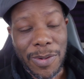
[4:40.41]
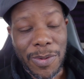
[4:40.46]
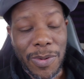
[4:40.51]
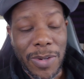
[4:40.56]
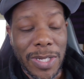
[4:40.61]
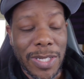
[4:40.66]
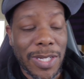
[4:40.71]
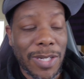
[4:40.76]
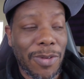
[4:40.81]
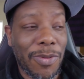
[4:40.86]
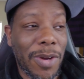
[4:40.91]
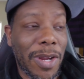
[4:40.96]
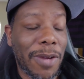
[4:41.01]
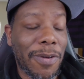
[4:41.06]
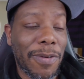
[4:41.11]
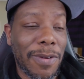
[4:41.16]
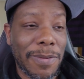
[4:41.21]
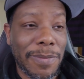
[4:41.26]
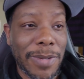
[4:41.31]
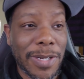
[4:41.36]
which
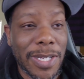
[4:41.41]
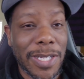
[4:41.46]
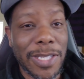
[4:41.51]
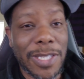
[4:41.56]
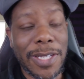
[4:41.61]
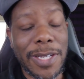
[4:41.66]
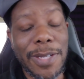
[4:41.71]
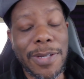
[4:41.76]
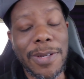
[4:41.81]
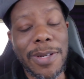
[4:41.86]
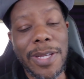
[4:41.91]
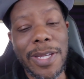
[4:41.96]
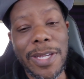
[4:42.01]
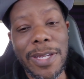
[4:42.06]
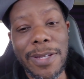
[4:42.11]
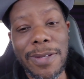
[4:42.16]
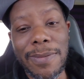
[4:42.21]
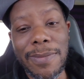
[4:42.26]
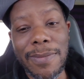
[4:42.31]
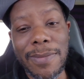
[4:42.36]
Greg Roman
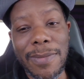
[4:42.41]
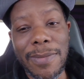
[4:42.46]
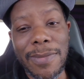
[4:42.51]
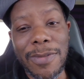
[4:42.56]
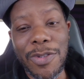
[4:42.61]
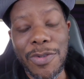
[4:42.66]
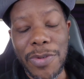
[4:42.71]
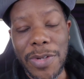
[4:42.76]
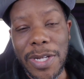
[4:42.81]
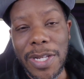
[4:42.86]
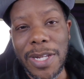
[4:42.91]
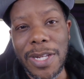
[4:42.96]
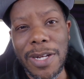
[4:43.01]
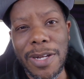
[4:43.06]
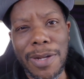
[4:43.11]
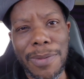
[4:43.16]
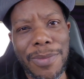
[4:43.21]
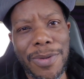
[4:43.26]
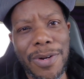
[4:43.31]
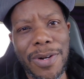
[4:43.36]
continually
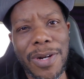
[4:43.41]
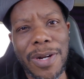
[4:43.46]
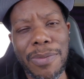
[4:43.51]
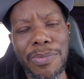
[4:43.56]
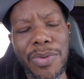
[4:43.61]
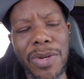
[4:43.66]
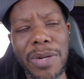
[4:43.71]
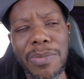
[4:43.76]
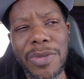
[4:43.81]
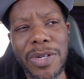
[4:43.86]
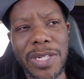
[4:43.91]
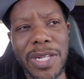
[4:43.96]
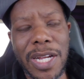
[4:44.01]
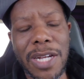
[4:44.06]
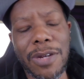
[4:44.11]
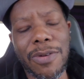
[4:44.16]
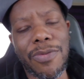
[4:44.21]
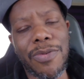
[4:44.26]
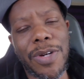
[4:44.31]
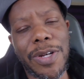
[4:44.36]
treated Lamar pretty much
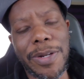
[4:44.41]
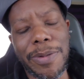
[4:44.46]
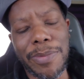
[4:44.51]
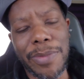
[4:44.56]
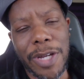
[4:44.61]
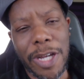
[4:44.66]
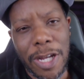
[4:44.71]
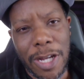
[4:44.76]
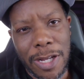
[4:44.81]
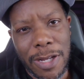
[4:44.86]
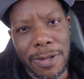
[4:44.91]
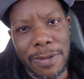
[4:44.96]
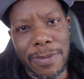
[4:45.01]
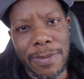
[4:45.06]
like a running back,